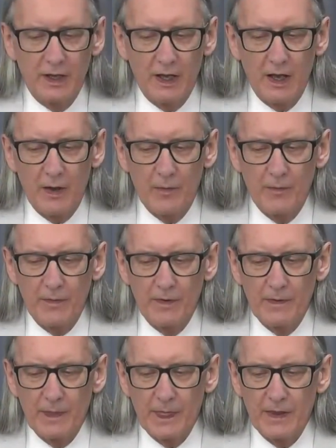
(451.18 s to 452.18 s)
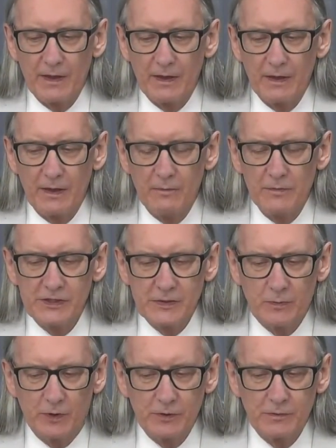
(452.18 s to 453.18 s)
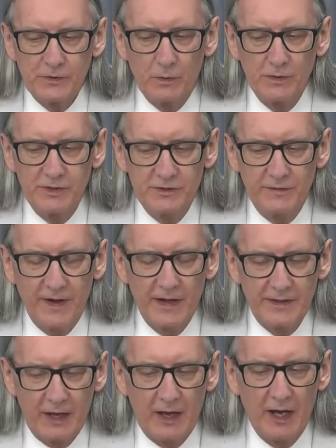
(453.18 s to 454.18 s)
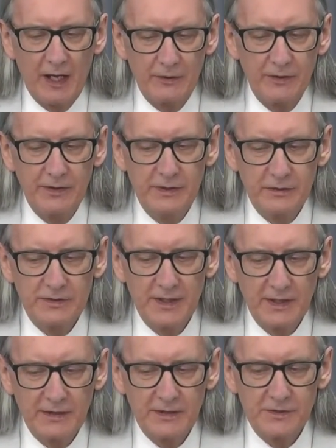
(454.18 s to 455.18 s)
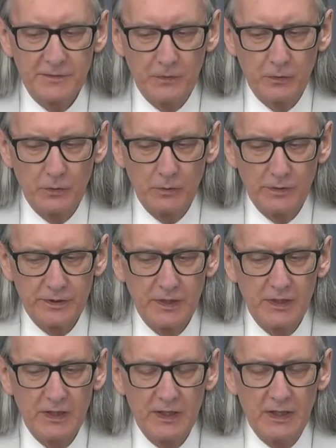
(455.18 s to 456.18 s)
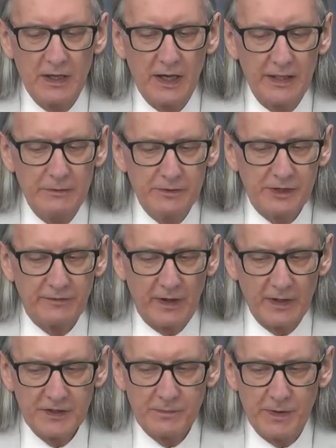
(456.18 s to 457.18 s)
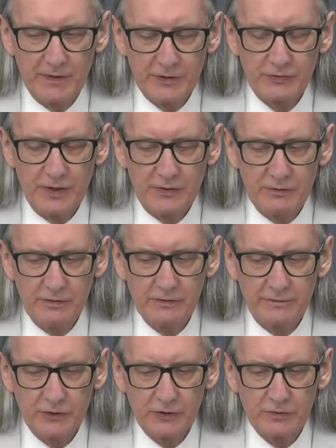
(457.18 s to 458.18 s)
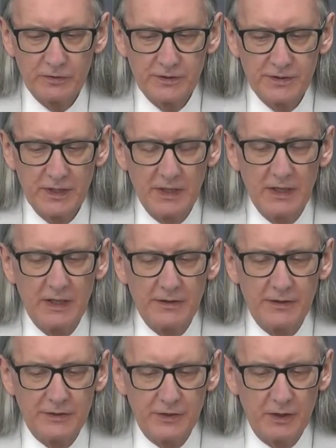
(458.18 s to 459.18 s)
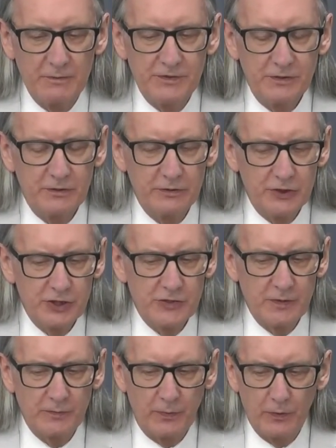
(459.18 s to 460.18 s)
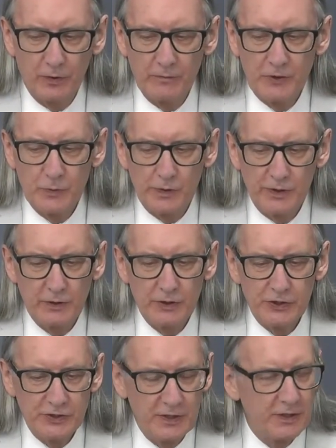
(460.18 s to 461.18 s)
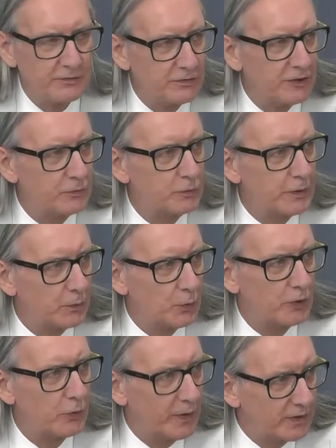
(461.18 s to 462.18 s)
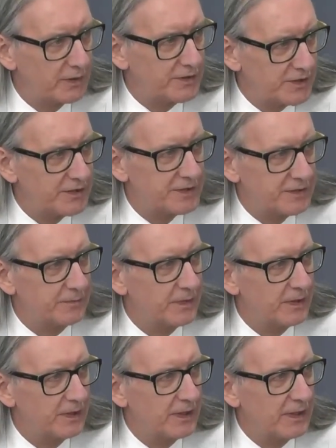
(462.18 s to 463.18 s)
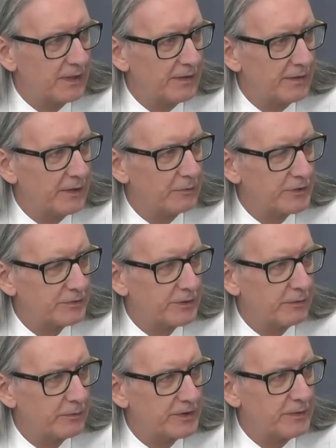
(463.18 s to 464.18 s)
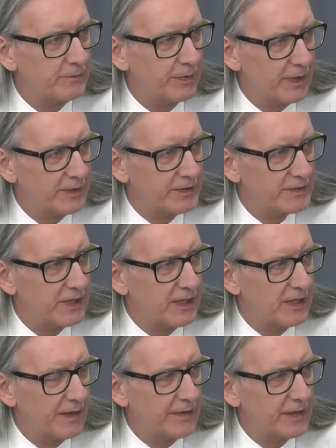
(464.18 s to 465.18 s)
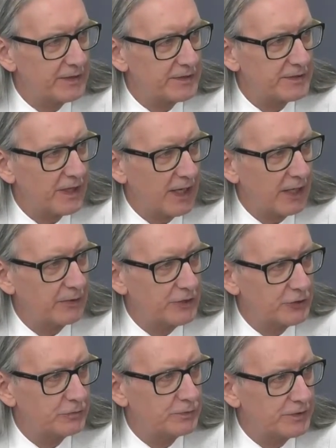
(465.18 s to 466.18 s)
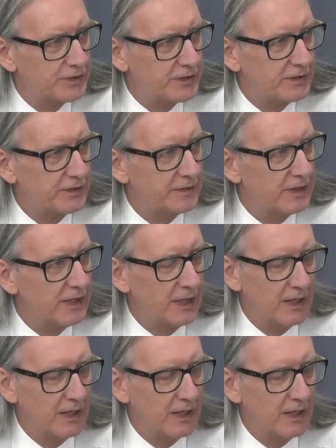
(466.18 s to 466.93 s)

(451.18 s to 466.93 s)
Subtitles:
that Mr. Watt was wanting to find out how he could take this forward, and he was advised by the trade union officials the terms and conditions of employment were negotiated through the Whitley system that was in place, and that is how he should proceed.